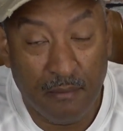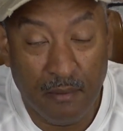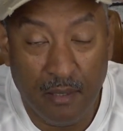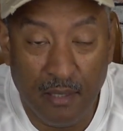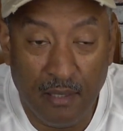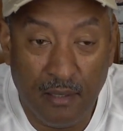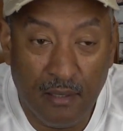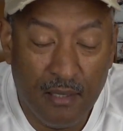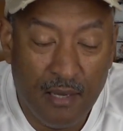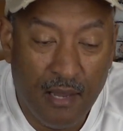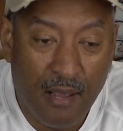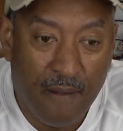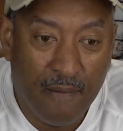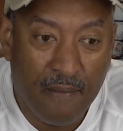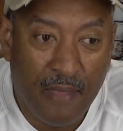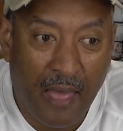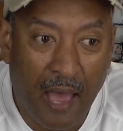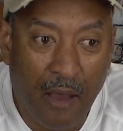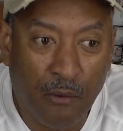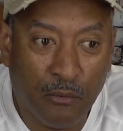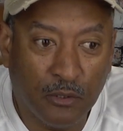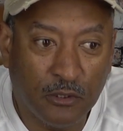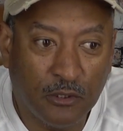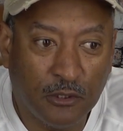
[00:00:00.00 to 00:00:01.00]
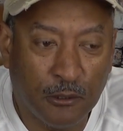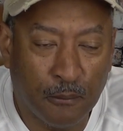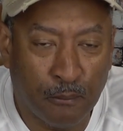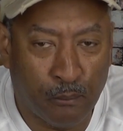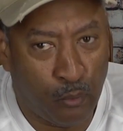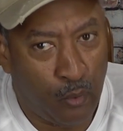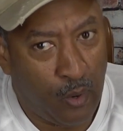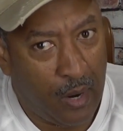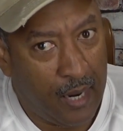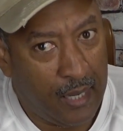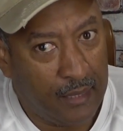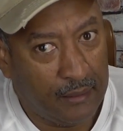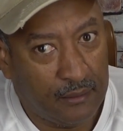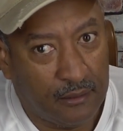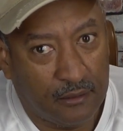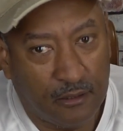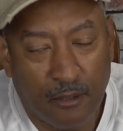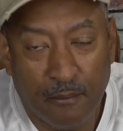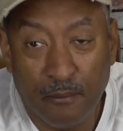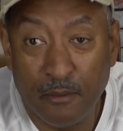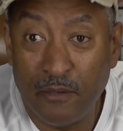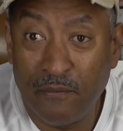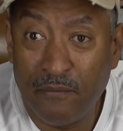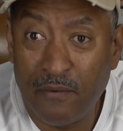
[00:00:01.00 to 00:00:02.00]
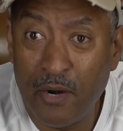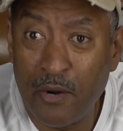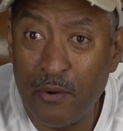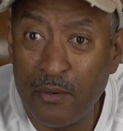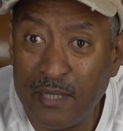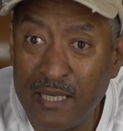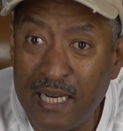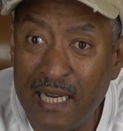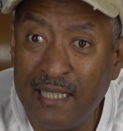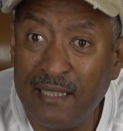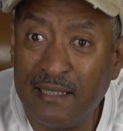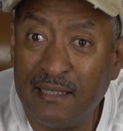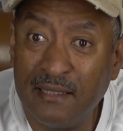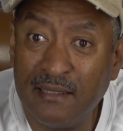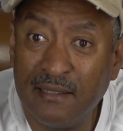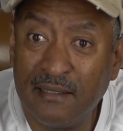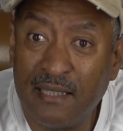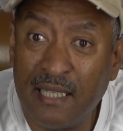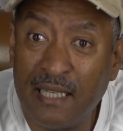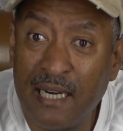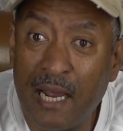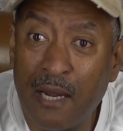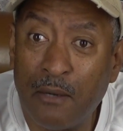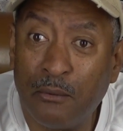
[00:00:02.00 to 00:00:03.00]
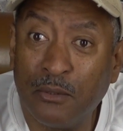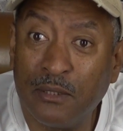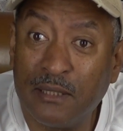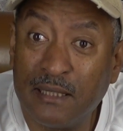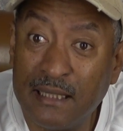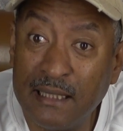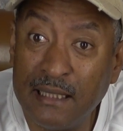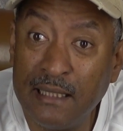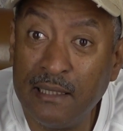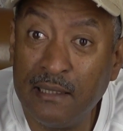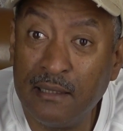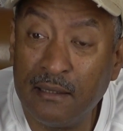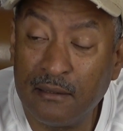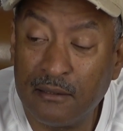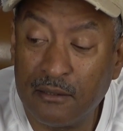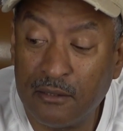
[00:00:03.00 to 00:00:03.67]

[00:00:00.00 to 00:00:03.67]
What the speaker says: And I was surprised at some of the variations that I was seeing.